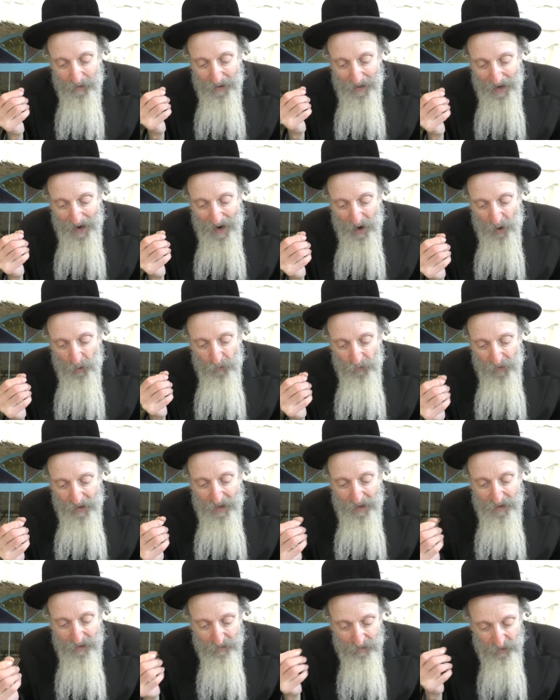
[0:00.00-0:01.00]
at how
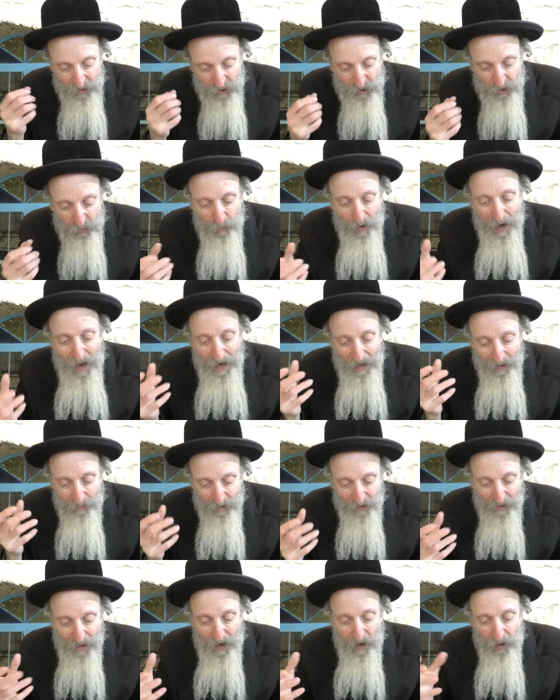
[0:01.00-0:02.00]
they
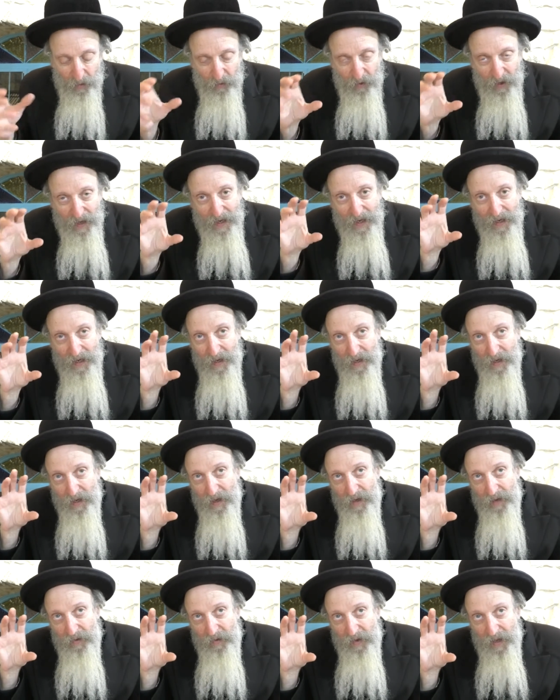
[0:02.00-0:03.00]
described and how they
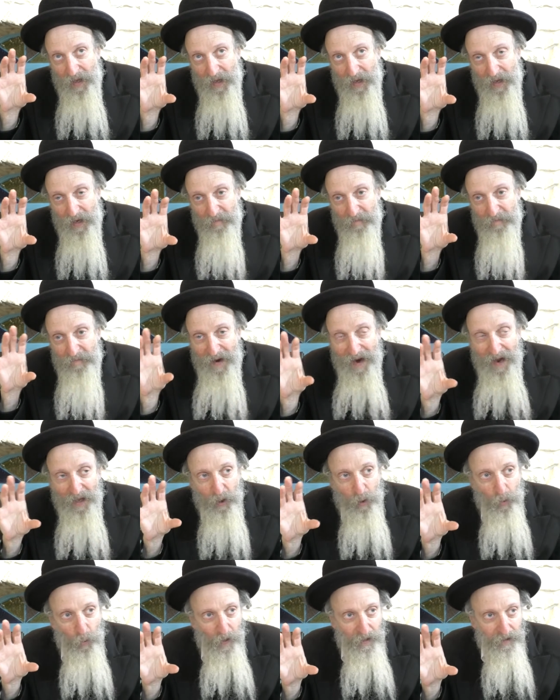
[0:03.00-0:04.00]
they
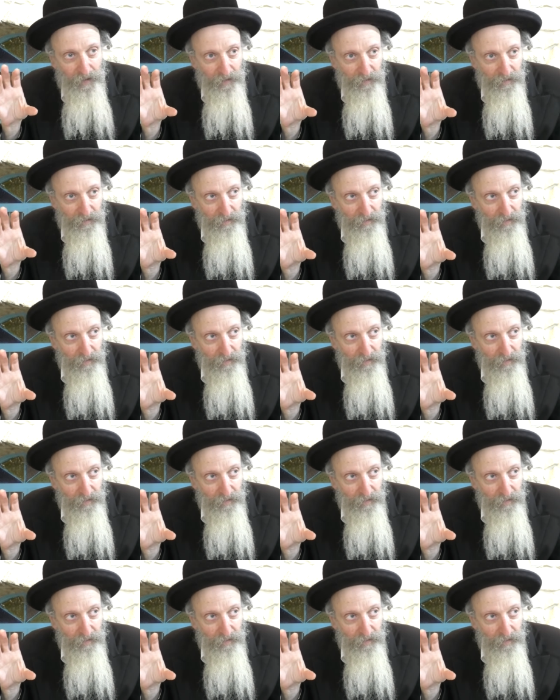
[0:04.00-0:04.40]
evaluated